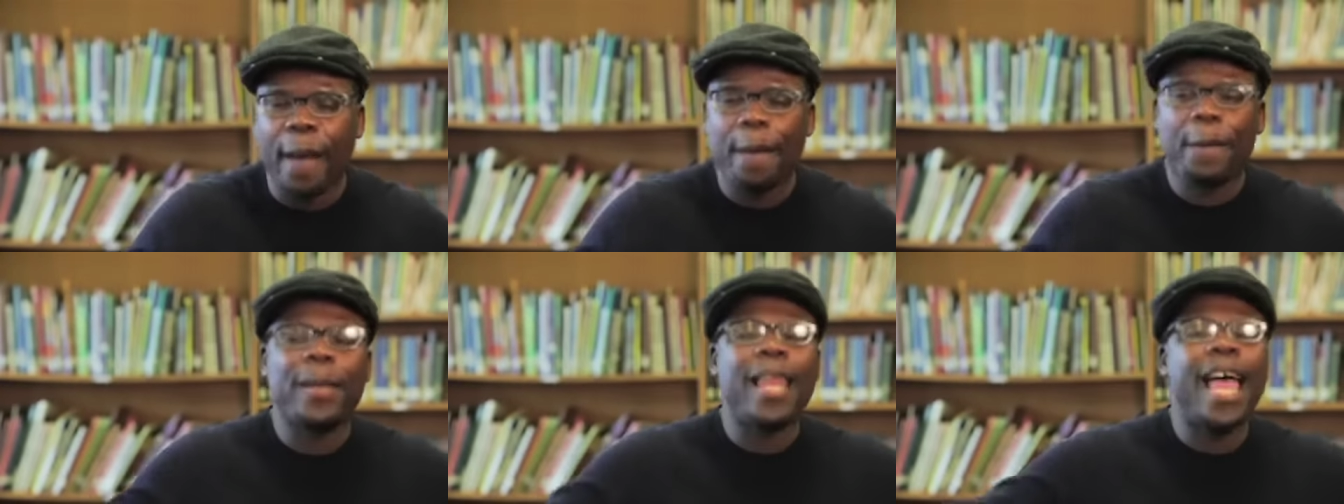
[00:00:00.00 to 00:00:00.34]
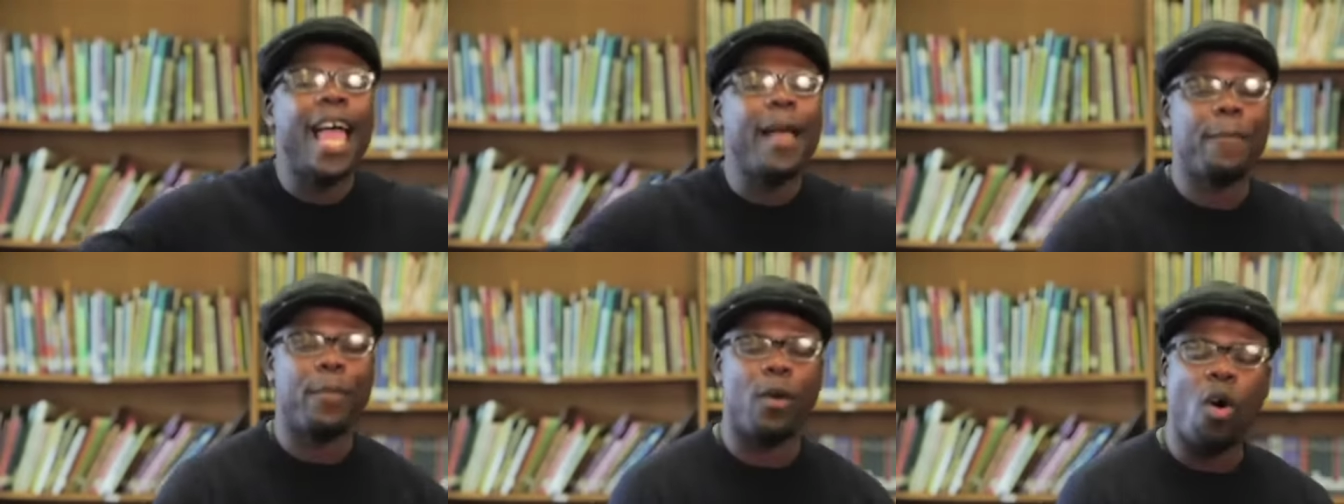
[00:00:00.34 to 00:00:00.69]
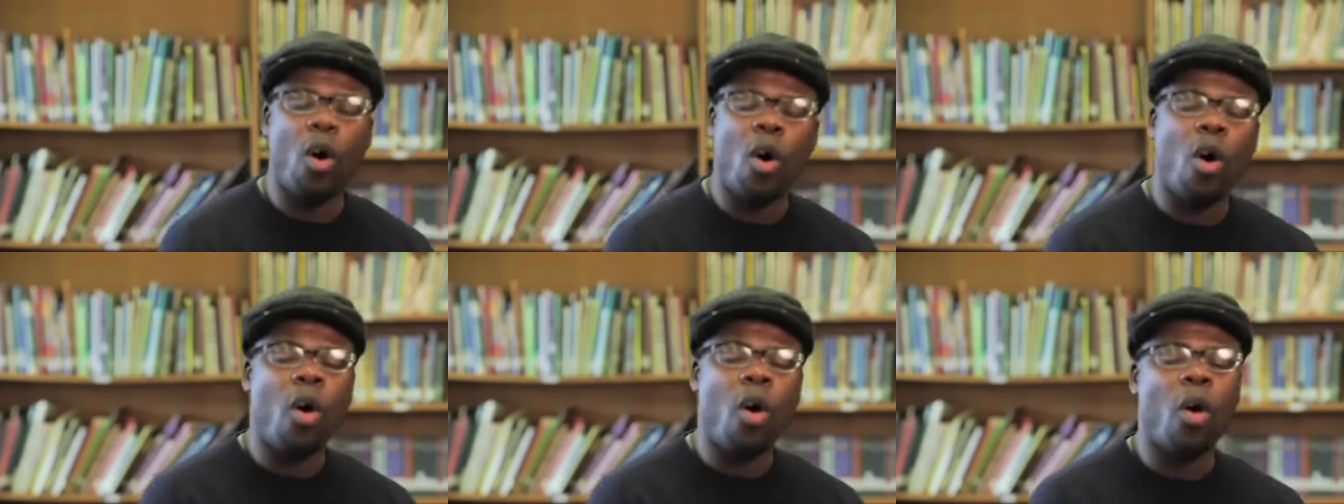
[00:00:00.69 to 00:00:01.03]
black
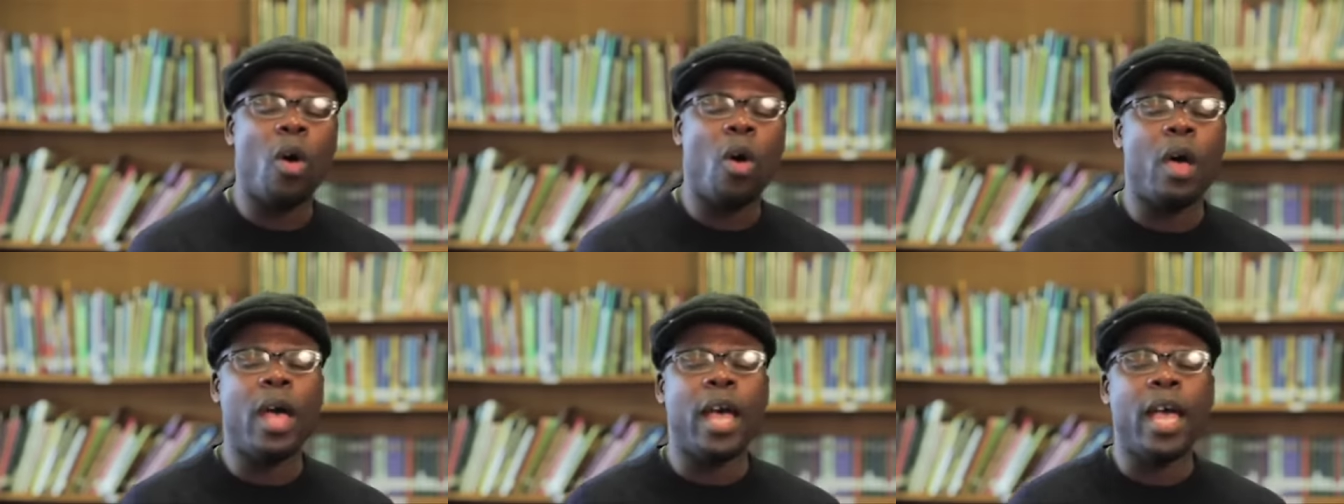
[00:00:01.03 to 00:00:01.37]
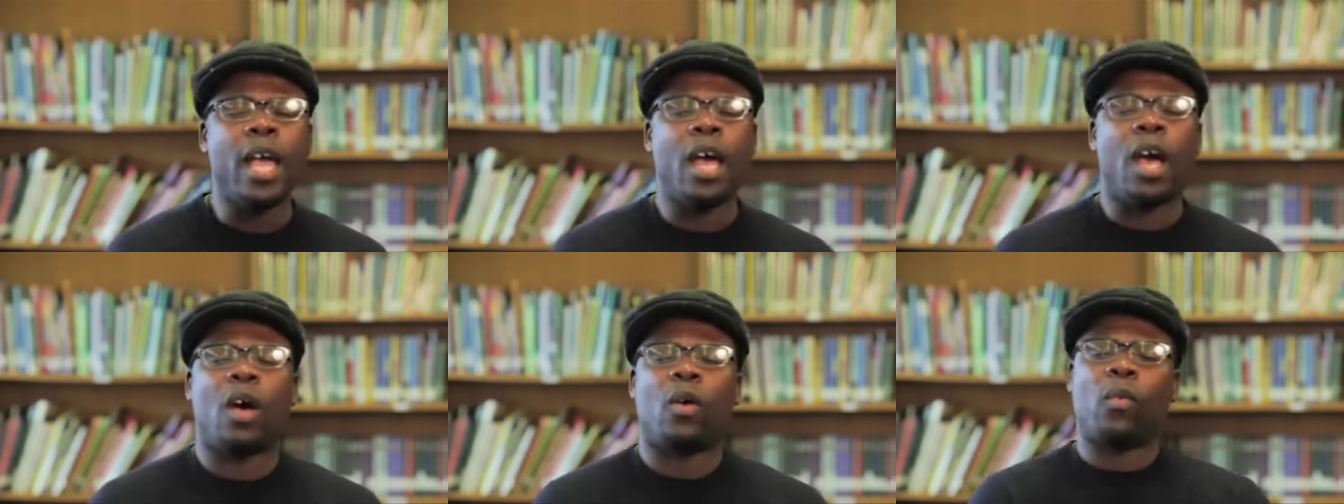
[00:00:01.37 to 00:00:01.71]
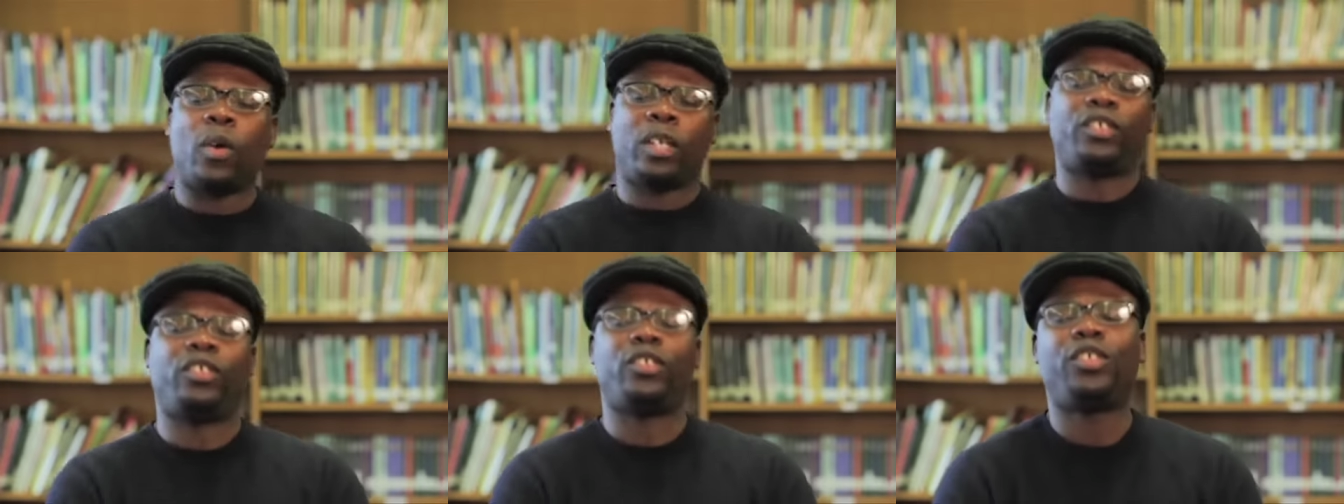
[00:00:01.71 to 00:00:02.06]
boy,
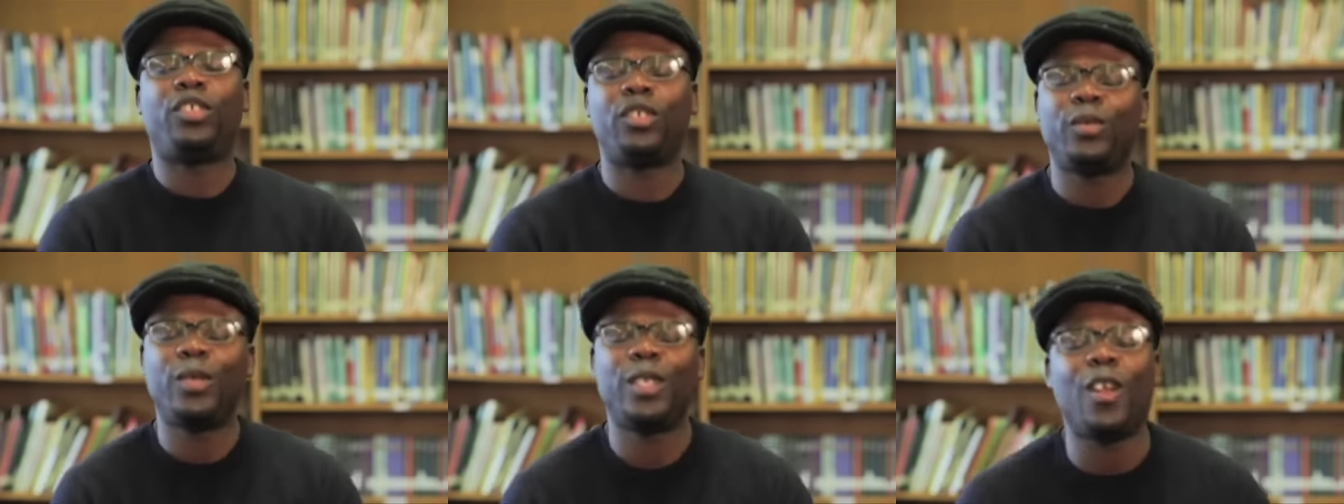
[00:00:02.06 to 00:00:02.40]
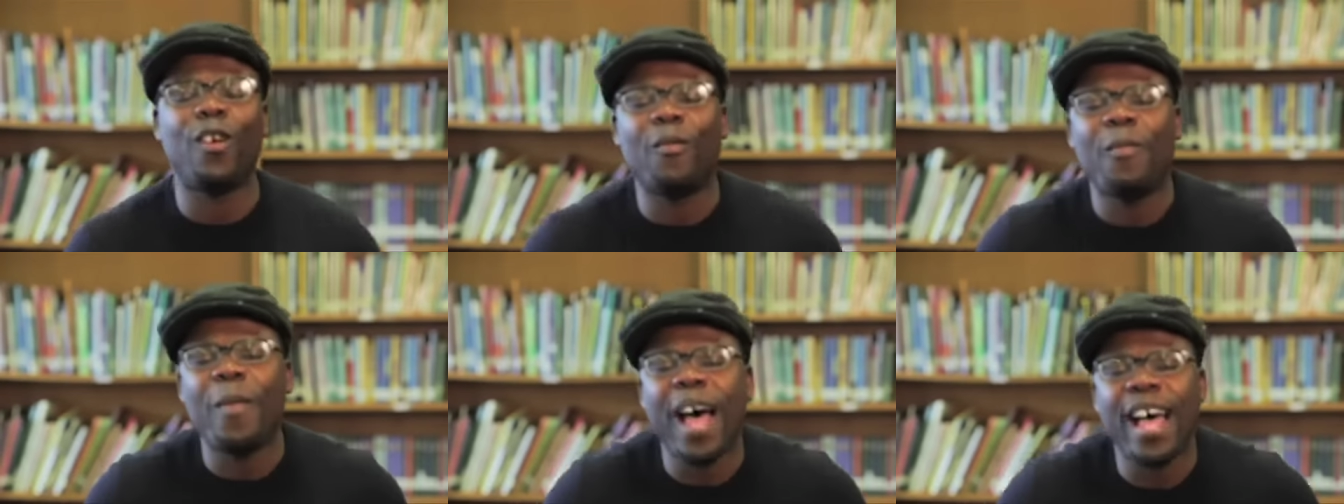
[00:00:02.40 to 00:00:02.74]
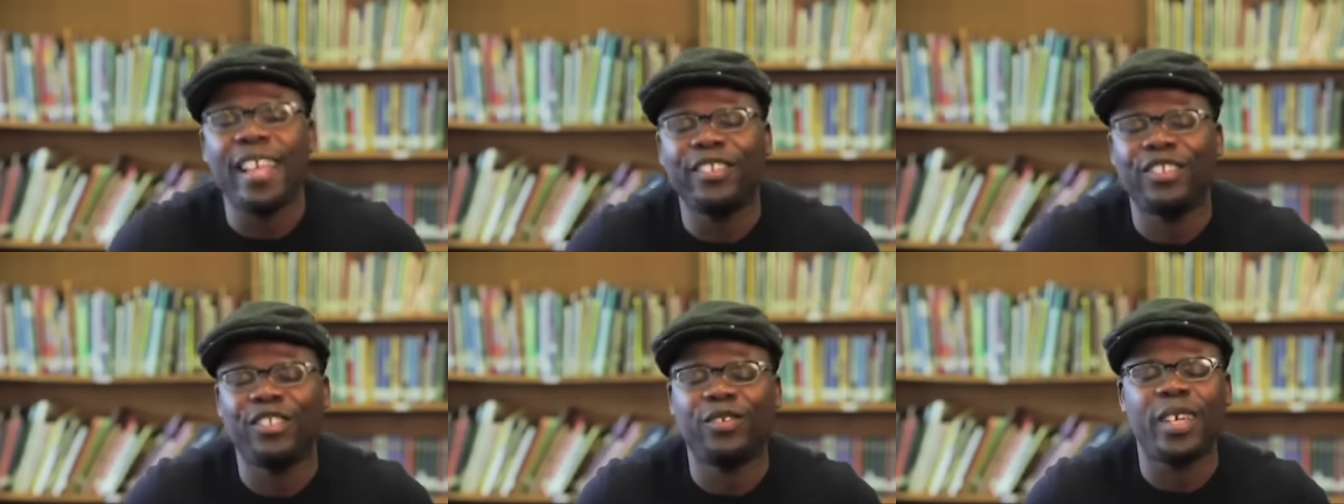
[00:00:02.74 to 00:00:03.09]
what you doing on my
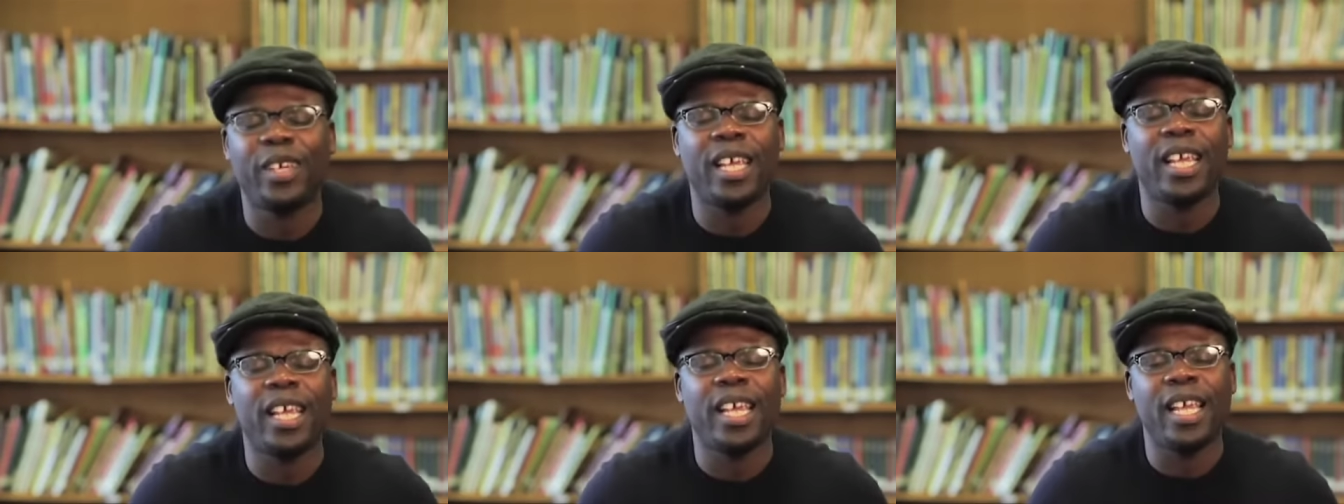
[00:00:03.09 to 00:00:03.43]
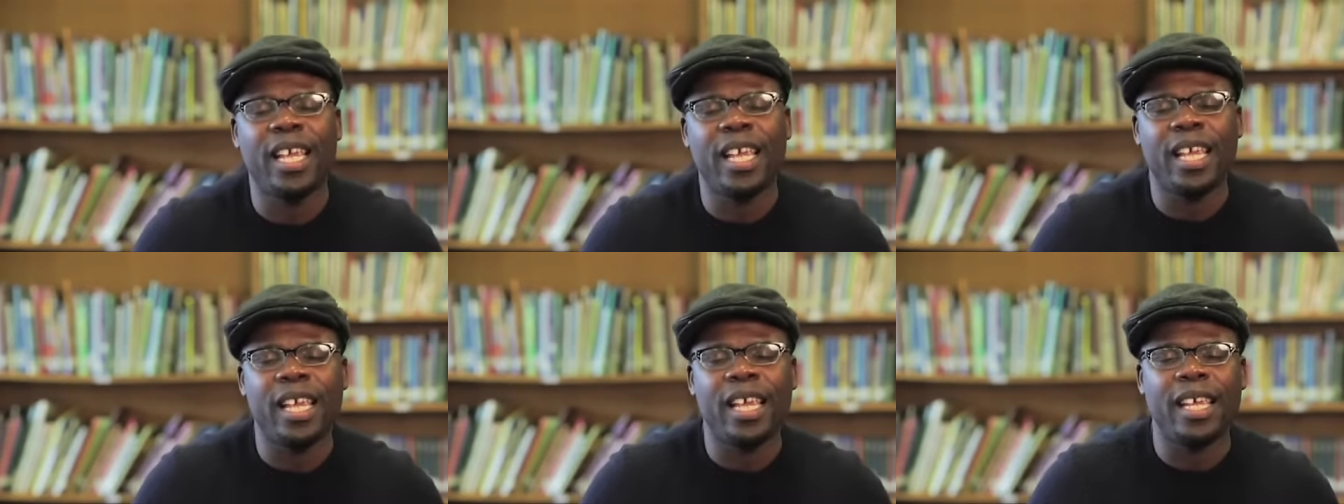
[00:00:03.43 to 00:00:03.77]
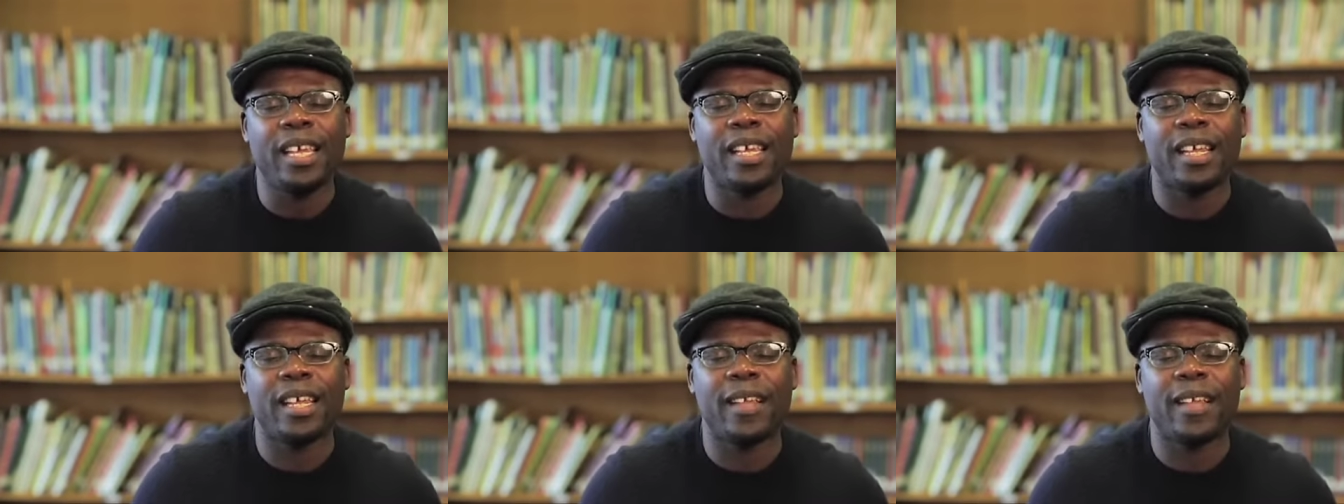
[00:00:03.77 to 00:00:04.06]
street?